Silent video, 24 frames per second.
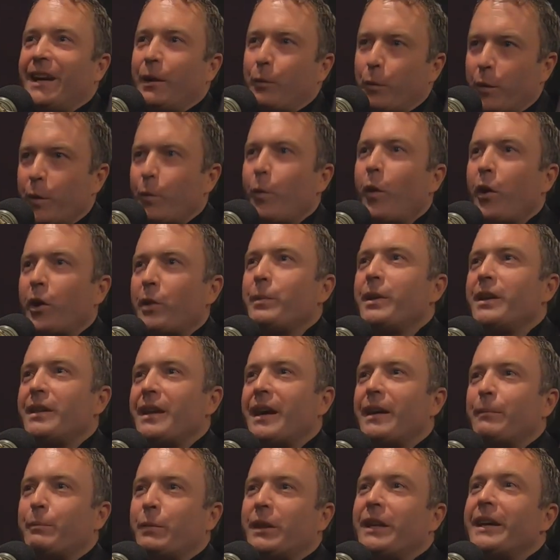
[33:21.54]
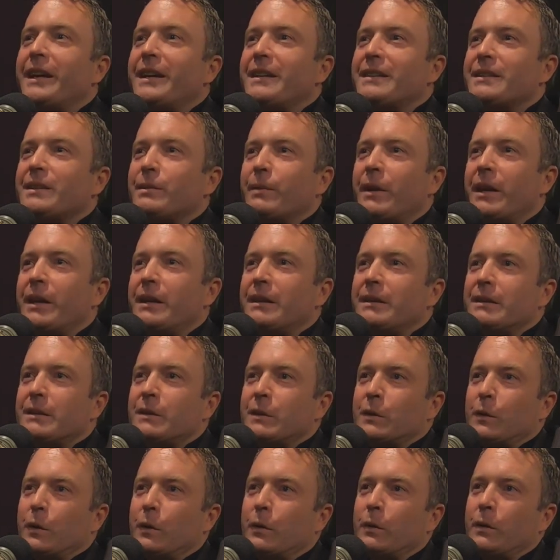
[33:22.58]
And we want to be that place, right?
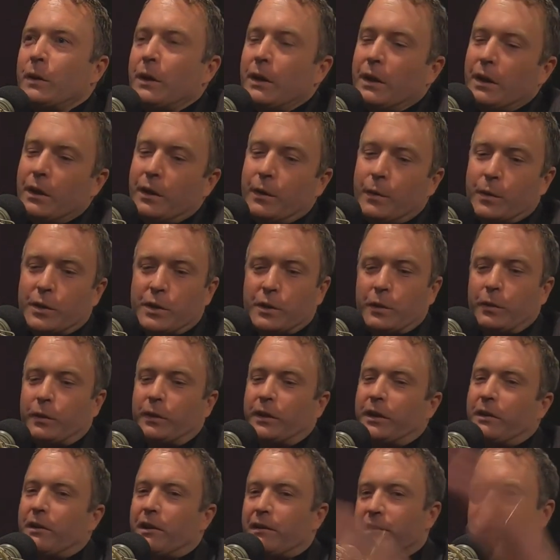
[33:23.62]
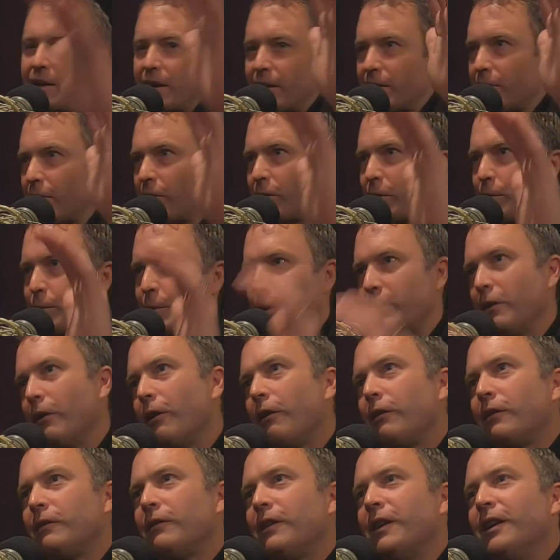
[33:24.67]
So we're certainly not the end all and be
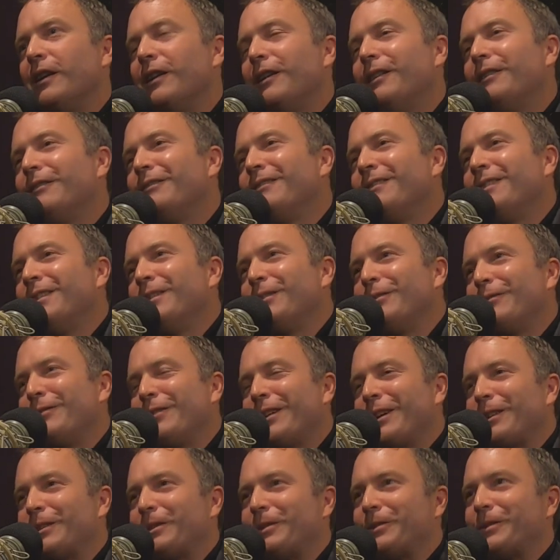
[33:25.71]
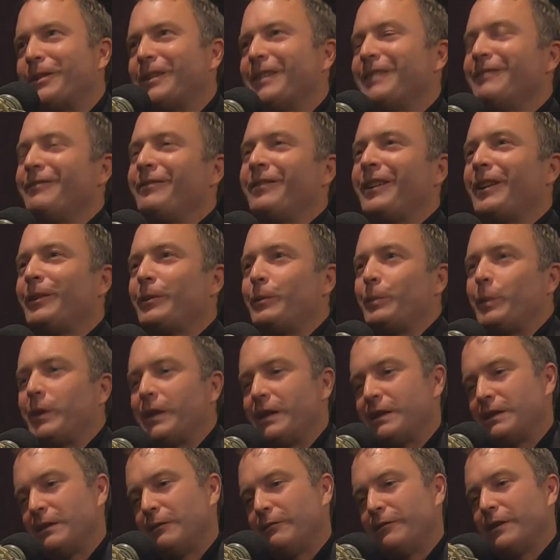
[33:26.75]
all. Valo
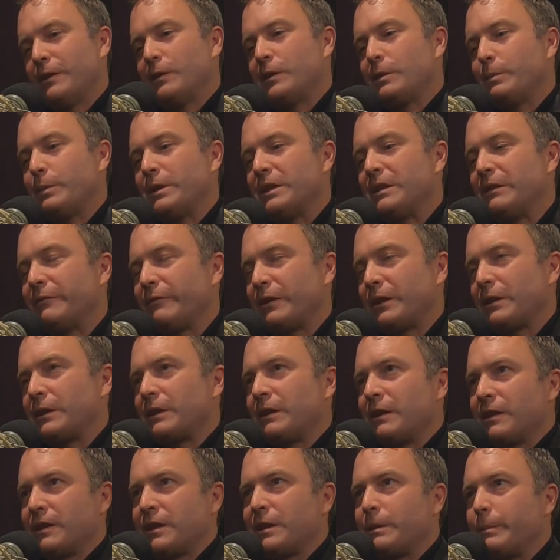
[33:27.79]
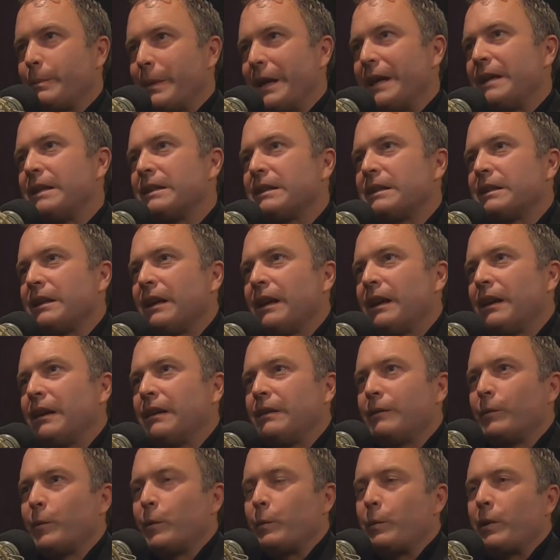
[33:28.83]
plays in a very specific space,
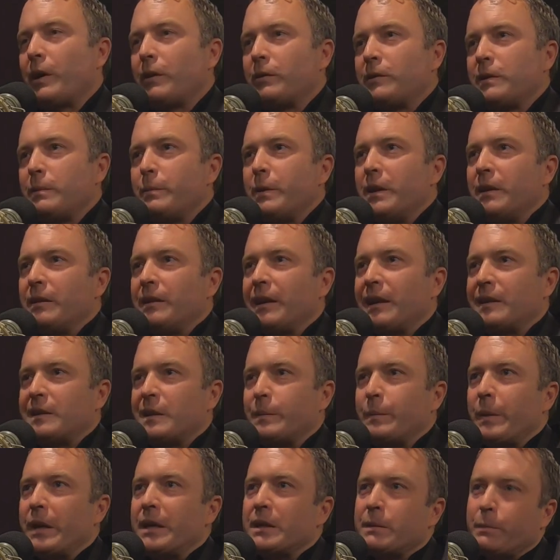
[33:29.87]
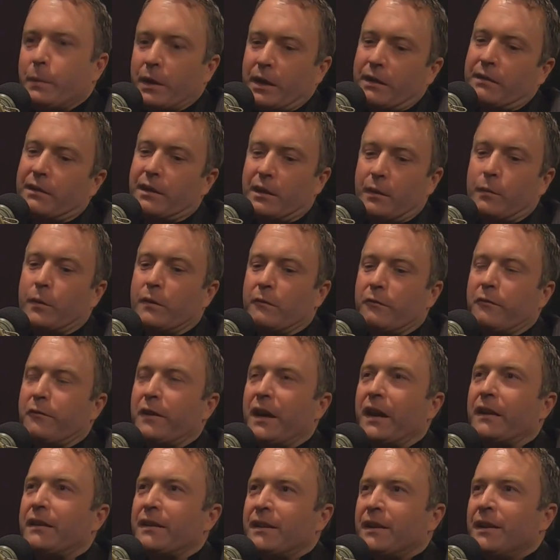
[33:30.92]
and we're proud to be in that space. But I think we
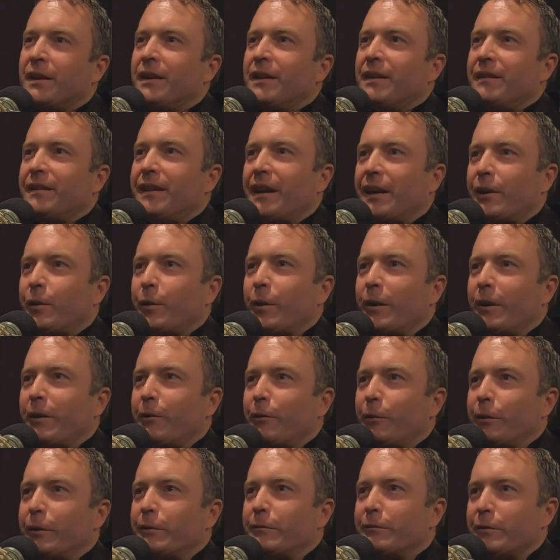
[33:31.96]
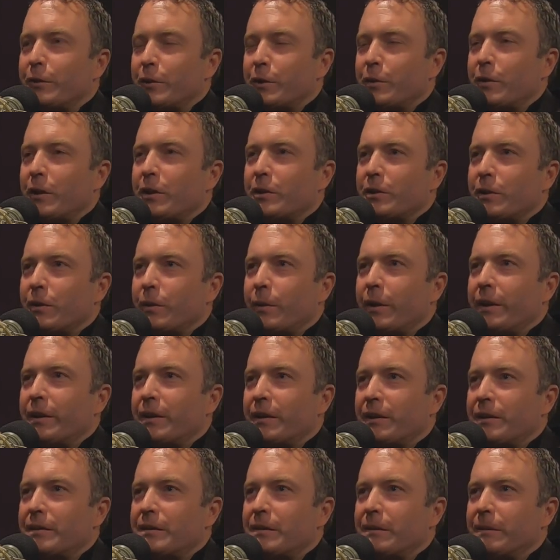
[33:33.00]
fit that critical infrastructure quite
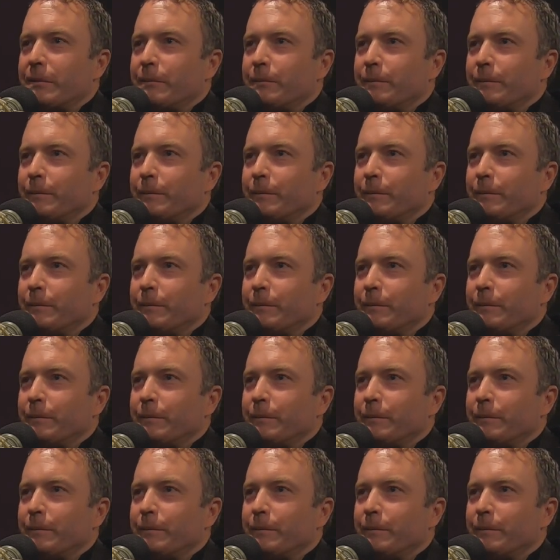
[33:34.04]
nicely.